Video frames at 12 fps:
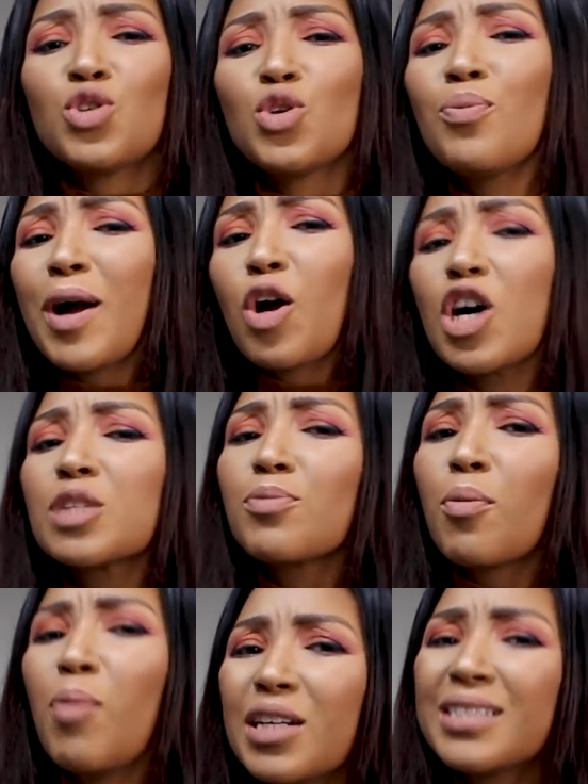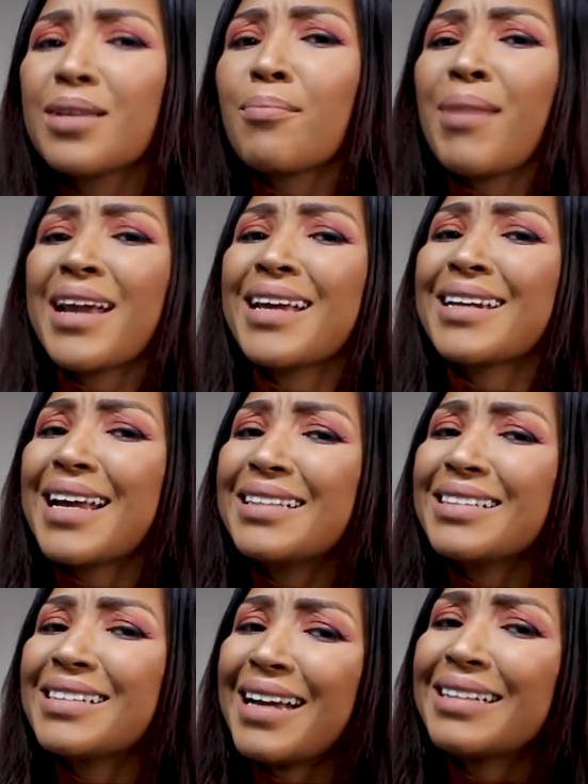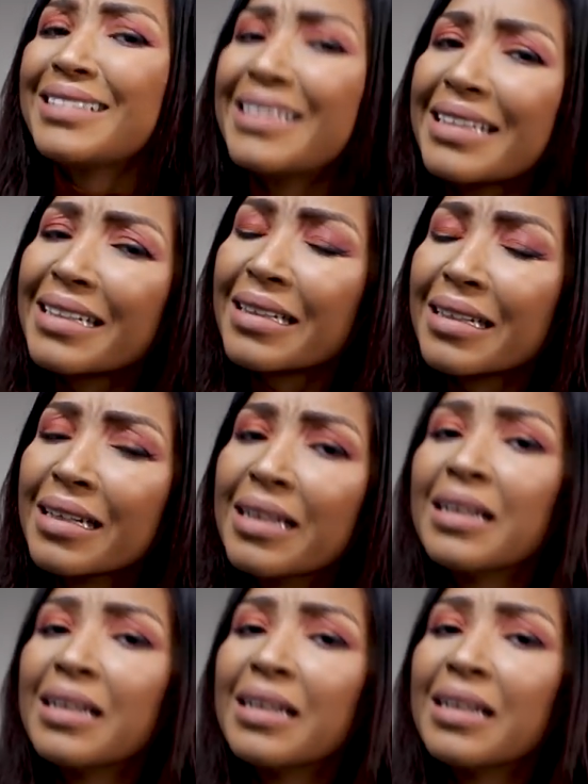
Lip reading: to you by Cosmopolitan back in 1990.